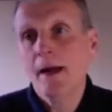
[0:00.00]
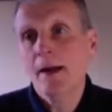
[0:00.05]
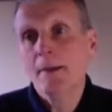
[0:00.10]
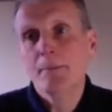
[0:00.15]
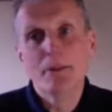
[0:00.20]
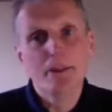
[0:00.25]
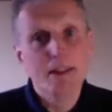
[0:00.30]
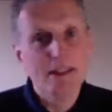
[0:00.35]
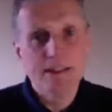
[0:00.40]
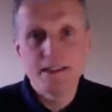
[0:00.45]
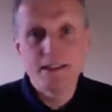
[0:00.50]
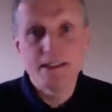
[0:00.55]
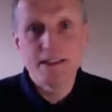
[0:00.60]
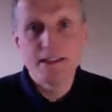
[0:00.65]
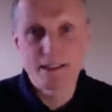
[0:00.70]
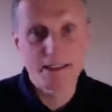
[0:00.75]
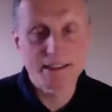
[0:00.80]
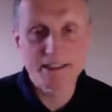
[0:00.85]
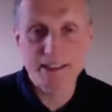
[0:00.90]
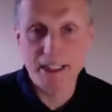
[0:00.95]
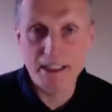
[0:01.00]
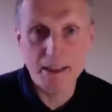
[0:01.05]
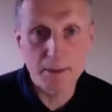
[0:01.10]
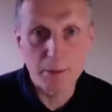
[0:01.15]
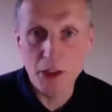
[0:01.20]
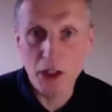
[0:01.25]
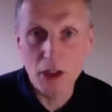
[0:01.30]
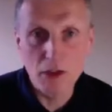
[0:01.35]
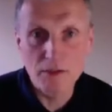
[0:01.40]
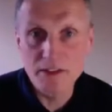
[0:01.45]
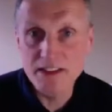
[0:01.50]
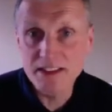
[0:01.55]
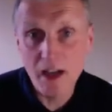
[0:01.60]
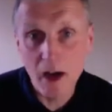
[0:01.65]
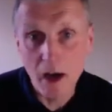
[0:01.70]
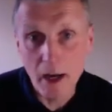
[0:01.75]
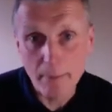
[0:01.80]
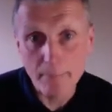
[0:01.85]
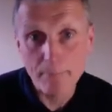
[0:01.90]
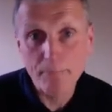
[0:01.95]
But this is unsustainable over
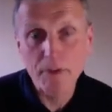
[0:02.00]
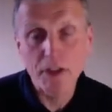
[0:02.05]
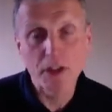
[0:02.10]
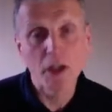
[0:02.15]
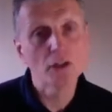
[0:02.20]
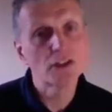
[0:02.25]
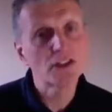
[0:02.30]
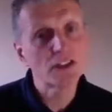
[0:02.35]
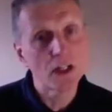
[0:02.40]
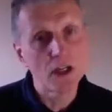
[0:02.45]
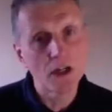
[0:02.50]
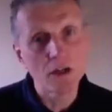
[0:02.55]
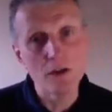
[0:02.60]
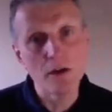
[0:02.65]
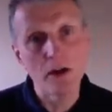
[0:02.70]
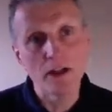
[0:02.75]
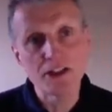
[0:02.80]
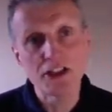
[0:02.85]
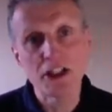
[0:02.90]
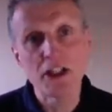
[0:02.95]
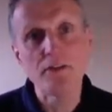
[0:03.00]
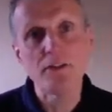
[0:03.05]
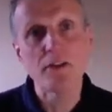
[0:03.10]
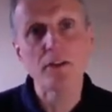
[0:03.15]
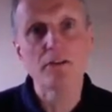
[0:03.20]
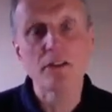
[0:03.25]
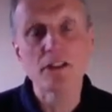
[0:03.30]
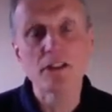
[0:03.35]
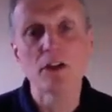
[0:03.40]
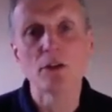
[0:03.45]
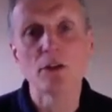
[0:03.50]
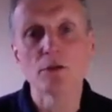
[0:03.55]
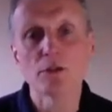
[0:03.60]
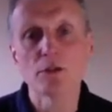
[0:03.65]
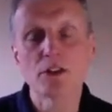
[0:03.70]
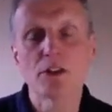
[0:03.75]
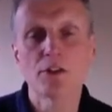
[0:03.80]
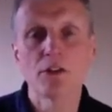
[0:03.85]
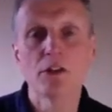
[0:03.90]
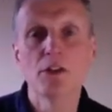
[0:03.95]
time, you know, so achieving
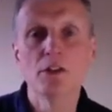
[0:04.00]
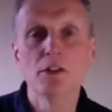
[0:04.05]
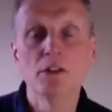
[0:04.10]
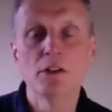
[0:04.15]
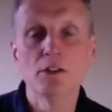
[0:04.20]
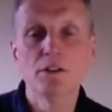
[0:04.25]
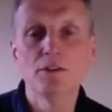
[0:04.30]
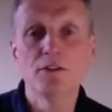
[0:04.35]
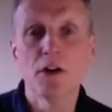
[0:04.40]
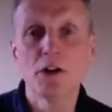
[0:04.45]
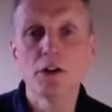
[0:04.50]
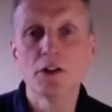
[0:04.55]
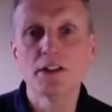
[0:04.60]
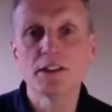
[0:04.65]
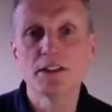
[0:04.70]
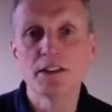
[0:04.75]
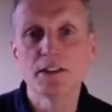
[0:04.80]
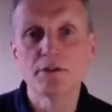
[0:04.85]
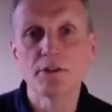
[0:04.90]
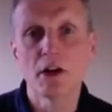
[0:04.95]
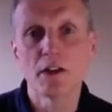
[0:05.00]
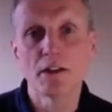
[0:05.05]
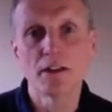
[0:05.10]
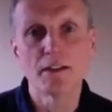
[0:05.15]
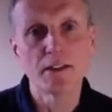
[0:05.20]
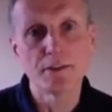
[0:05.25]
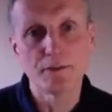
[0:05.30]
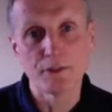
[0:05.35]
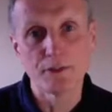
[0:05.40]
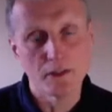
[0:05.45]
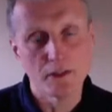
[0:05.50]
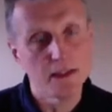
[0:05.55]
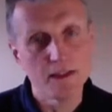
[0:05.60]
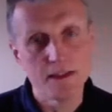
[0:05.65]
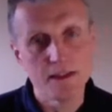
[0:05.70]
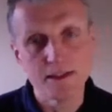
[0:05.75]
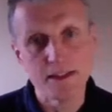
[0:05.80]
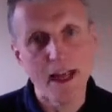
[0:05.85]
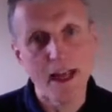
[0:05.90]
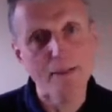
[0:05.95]
results through focus is rather different. It
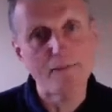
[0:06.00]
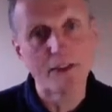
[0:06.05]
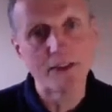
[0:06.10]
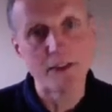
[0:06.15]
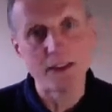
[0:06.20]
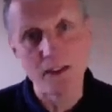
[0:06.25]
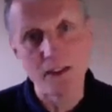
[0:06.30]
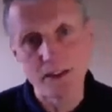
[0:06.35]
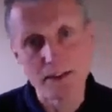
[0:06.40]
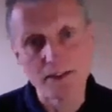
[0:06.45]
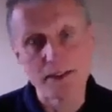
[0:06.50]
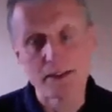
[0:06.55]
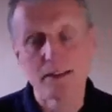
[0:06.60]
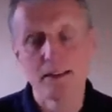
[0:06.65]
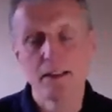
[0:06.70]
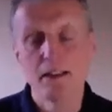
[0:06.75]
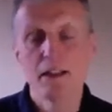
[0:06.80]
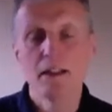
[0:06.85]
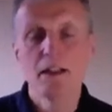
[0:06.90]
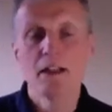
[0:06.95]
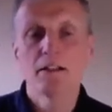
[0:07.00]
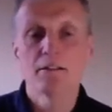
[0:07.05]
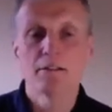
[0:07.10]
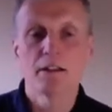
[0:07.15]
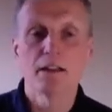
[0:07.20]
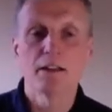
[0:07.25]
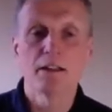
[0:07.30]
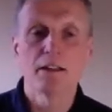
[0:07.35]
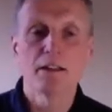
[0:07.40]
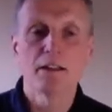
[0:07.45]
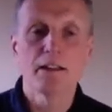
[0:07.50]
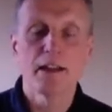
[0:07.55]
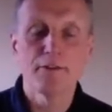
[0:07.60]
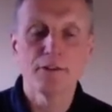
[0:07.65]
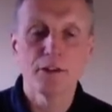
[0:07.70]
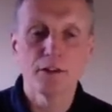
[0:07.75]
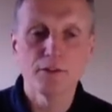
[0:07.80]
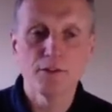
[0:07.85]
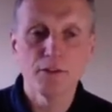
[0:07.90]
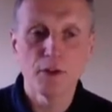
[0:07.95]
is effortless rather than
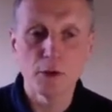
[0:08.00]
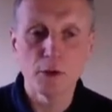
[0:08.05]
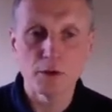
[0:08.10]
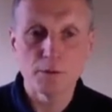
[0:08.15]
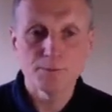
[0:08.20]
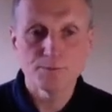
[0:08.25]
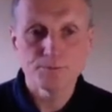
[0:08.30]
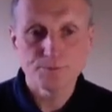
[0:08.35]
effortful.